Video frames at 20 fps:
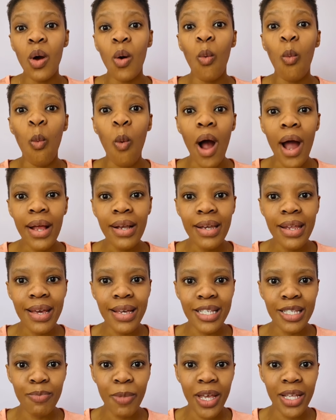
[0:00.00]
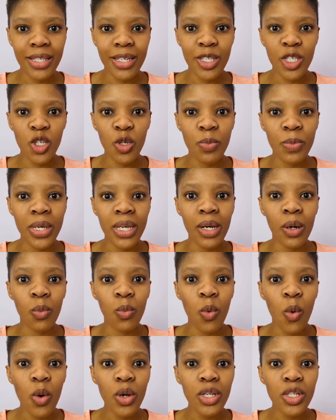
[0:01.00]
widely expected to be
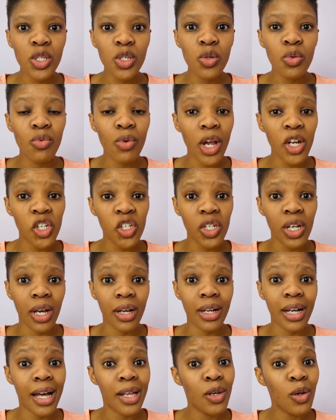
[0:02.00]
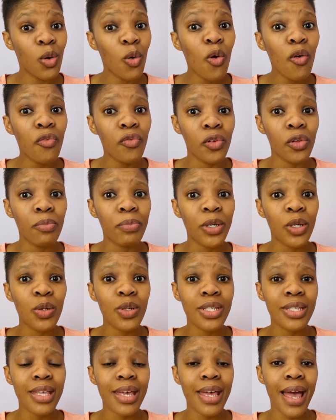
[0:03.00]
awarded to Russia, unlawful
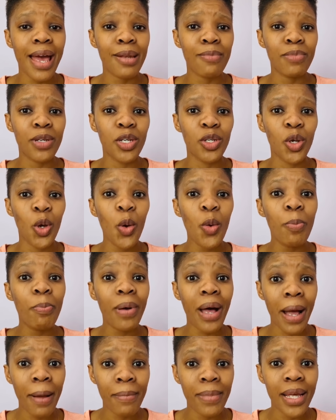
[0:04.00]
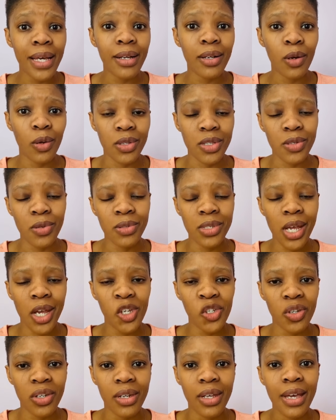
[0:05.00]
because there had been no public
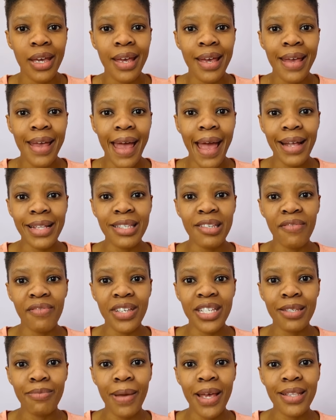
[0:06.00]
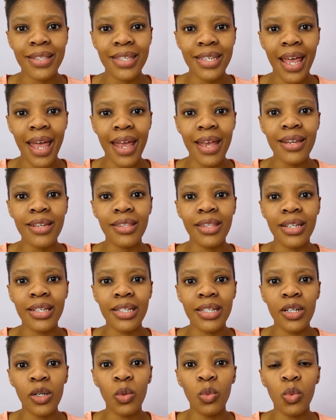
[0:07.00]
consultation. Activists maintained the
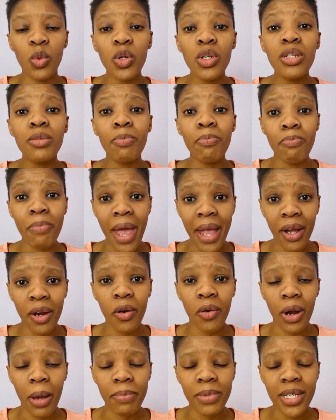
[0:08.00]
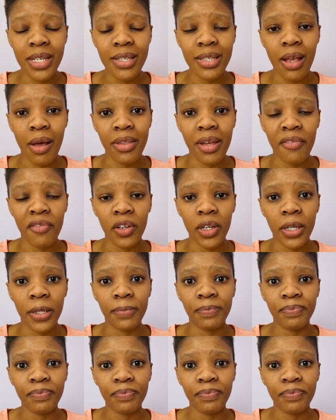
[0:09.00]
deal would bankrupt South Africa.